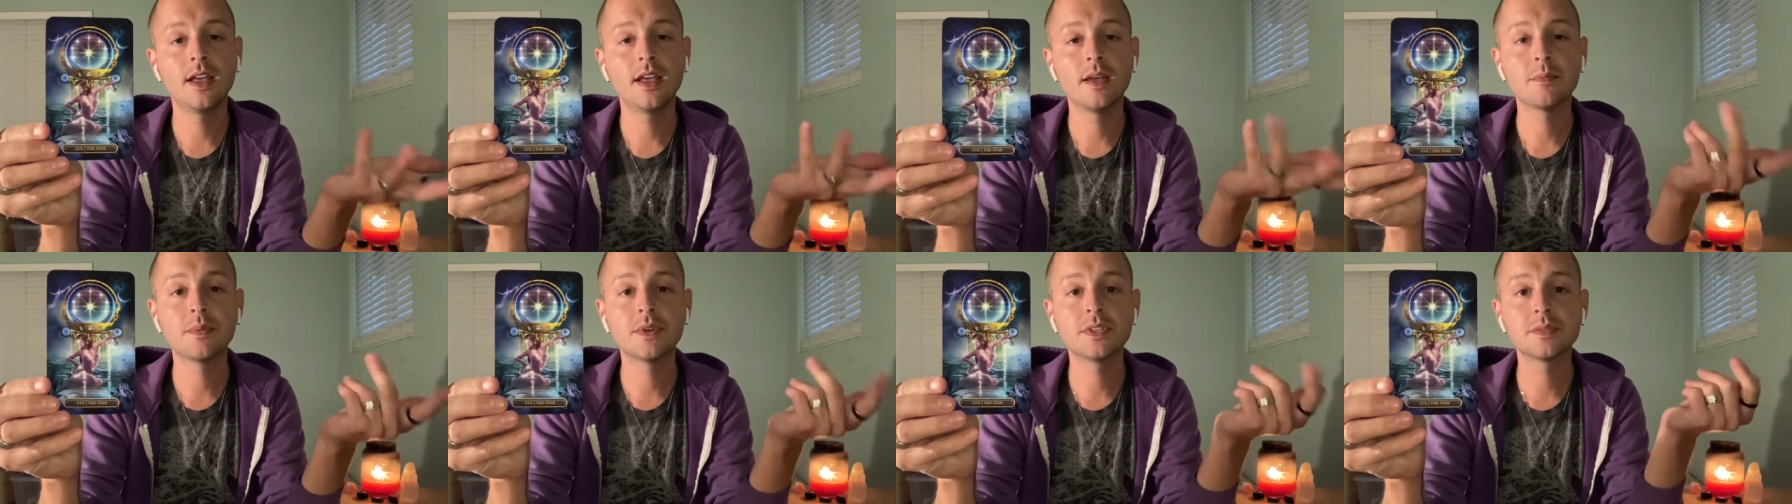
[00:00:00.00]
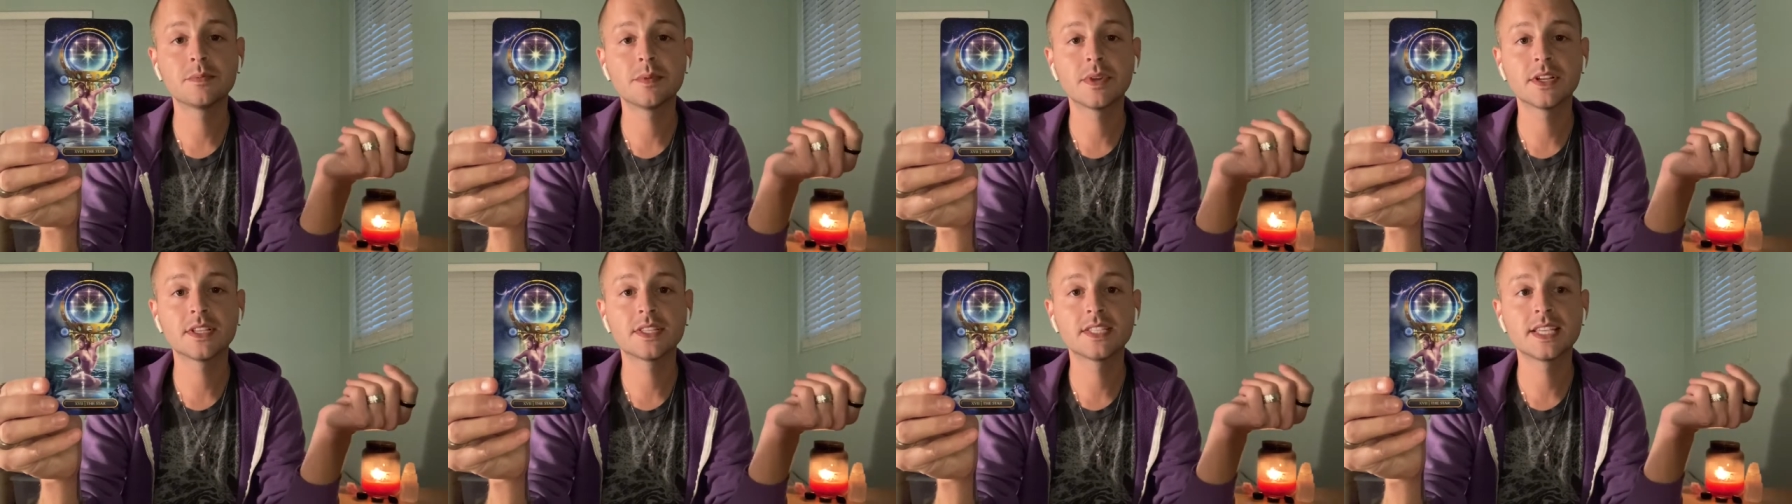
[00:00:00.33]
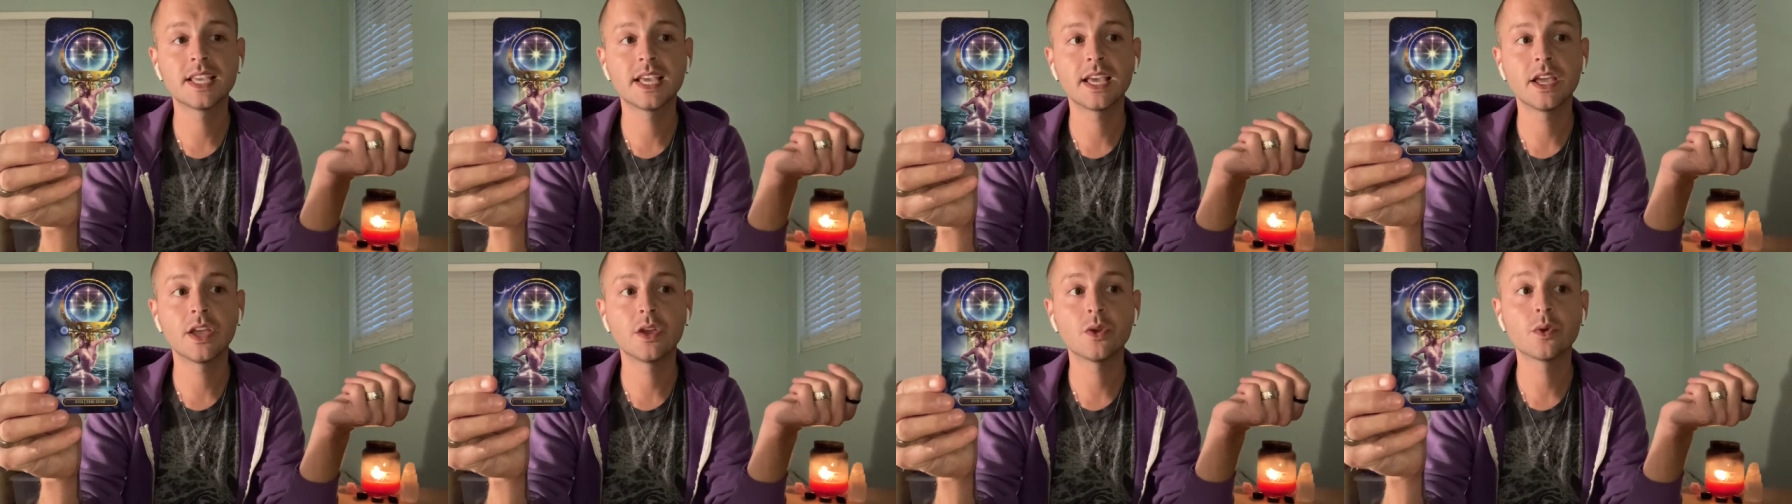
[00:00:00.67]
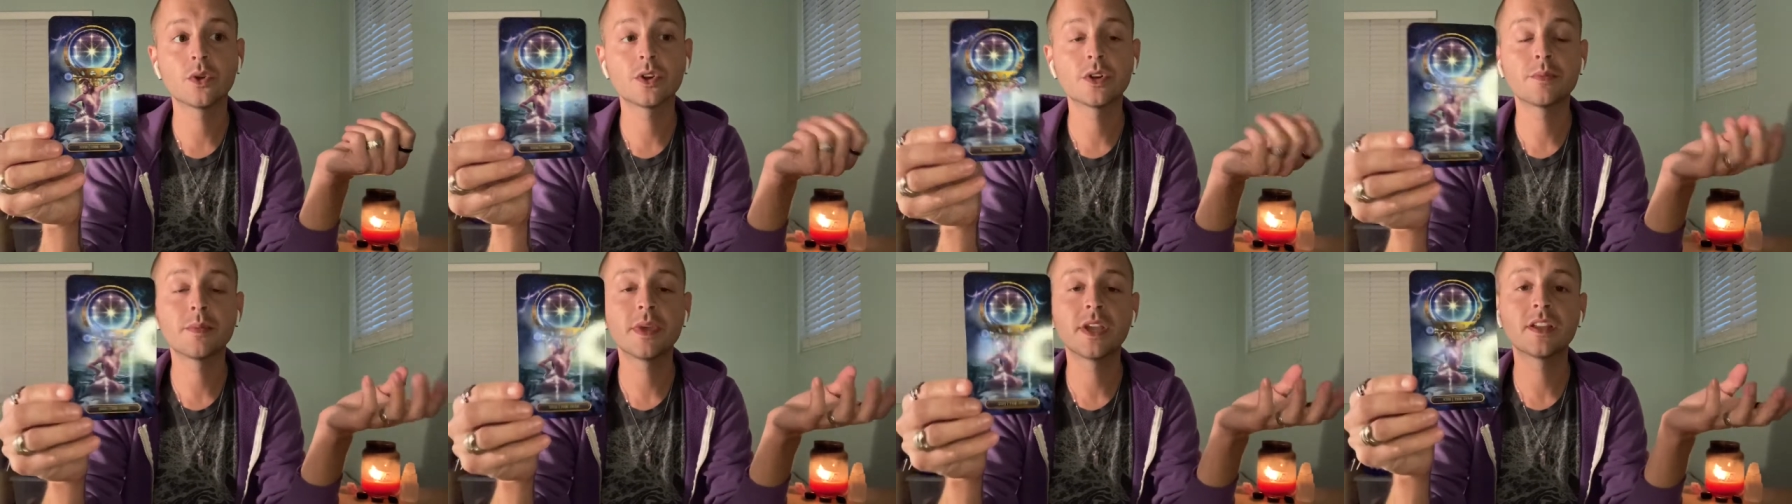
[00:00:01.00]
But Spirit's saying, in order
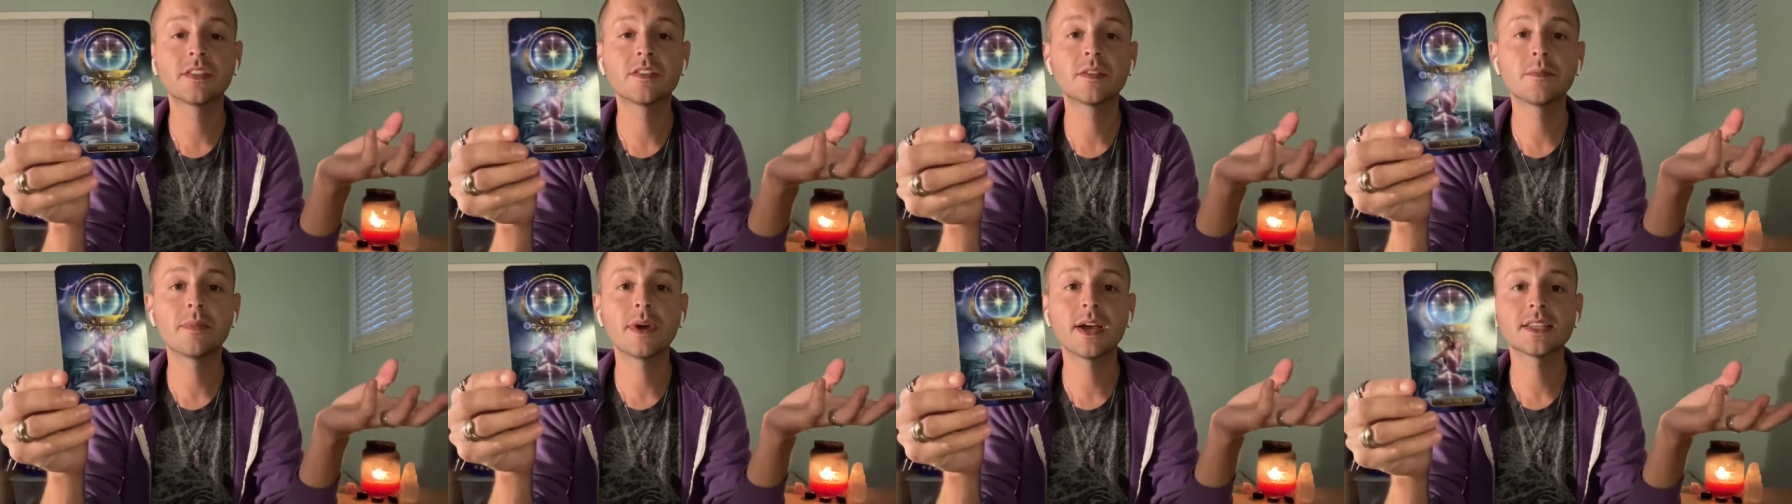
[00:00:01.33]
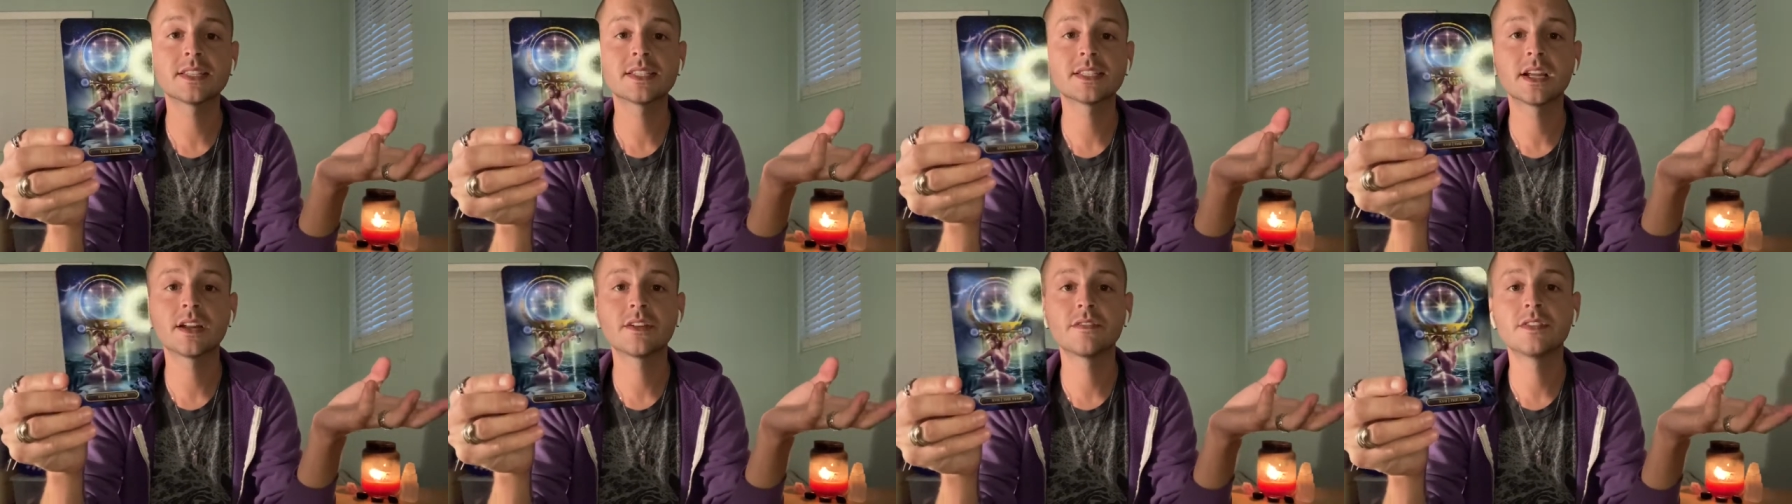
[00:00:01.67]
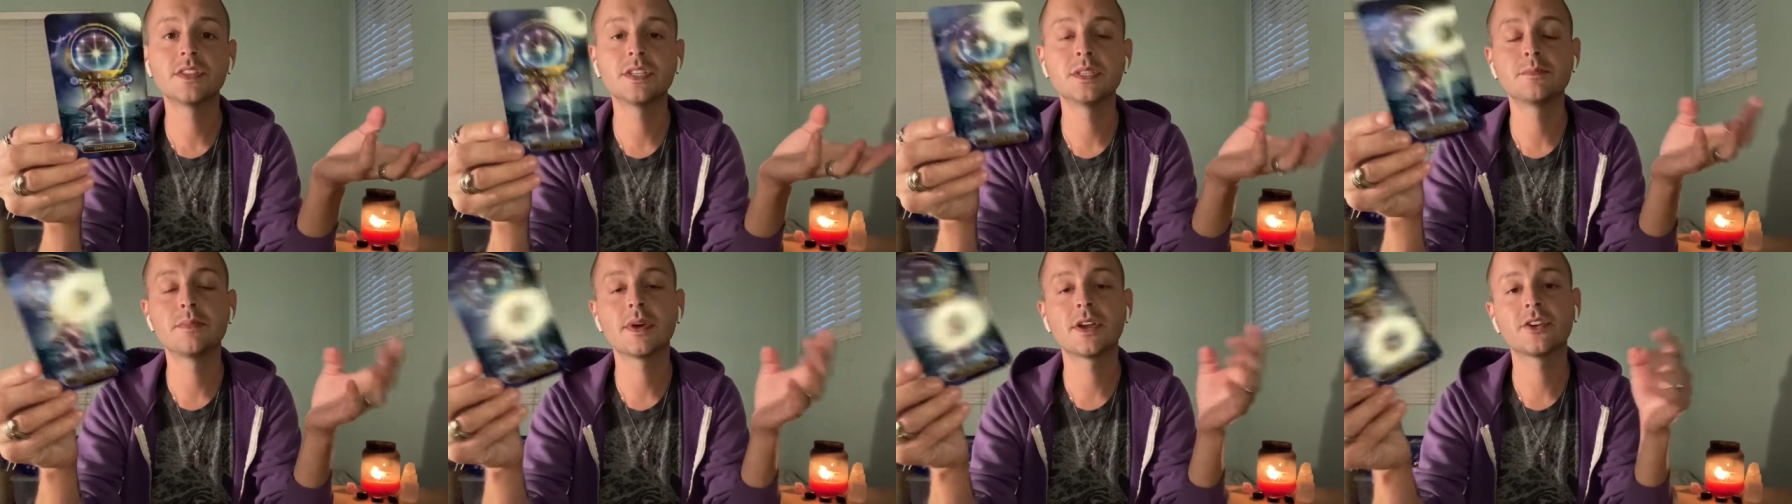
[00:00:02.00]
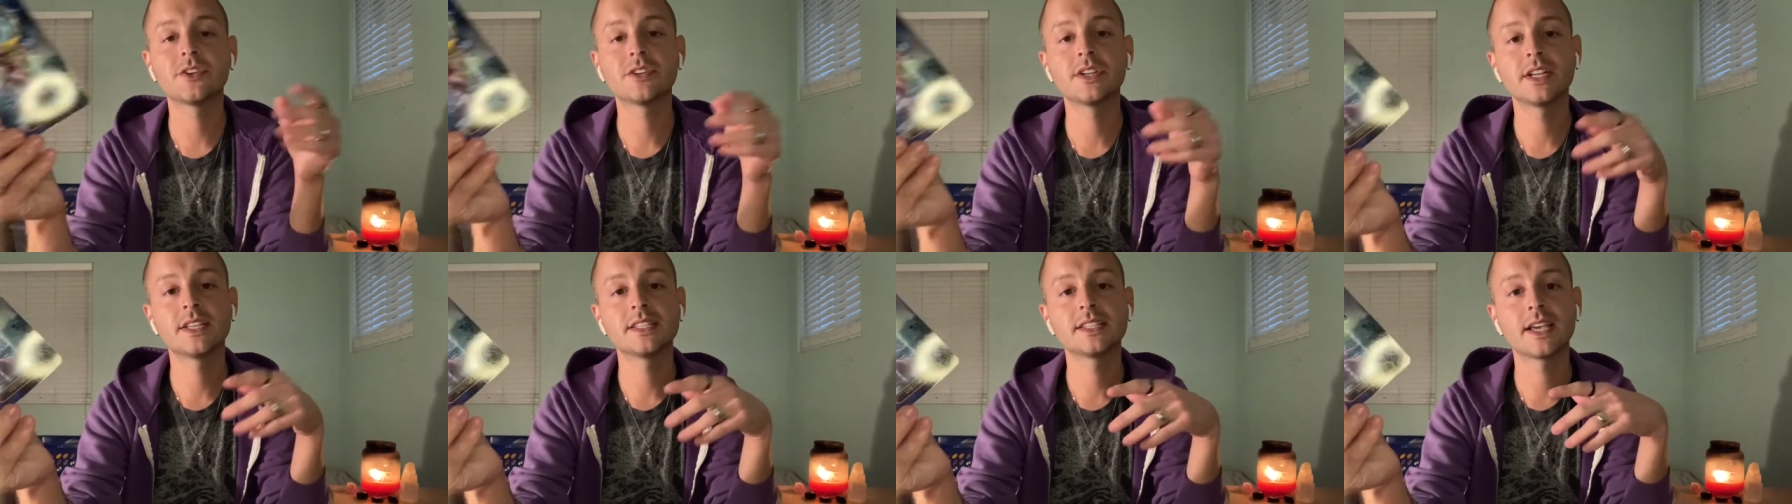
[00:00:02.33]
to make the best out of these better
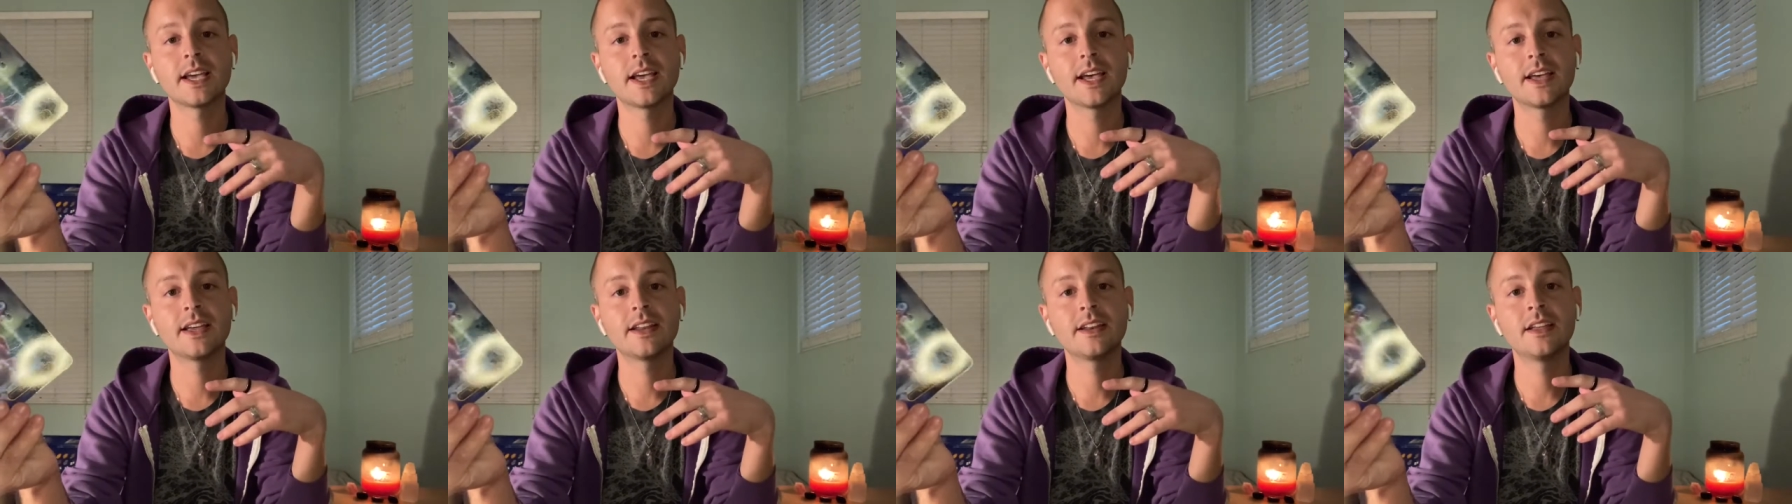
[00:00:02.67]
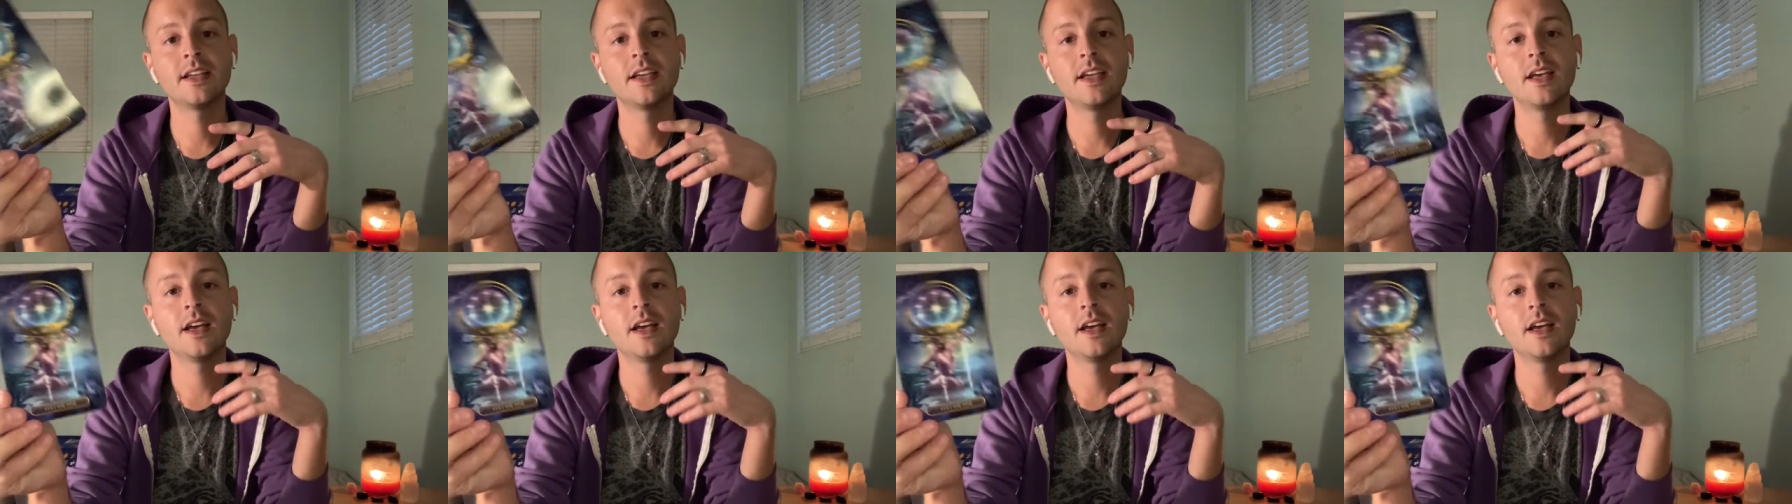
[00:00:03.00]
days ahead,